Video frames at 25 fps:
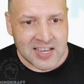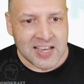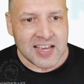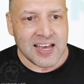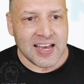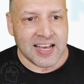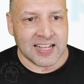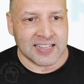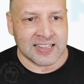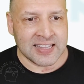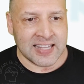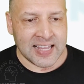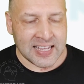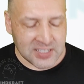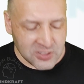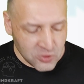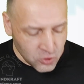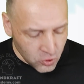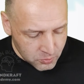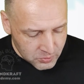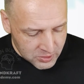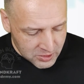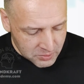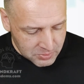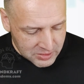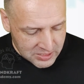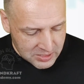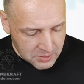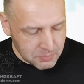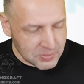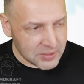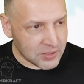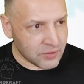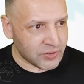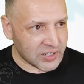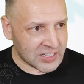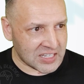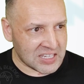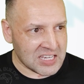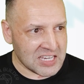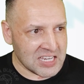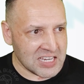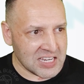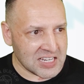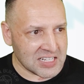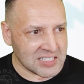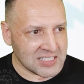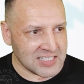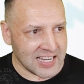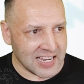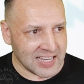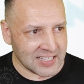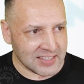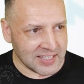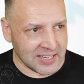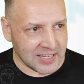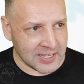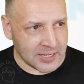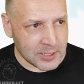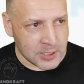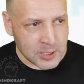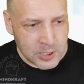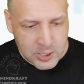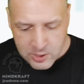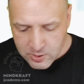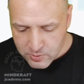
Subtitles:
and there'd normally be a bit of a kick down there.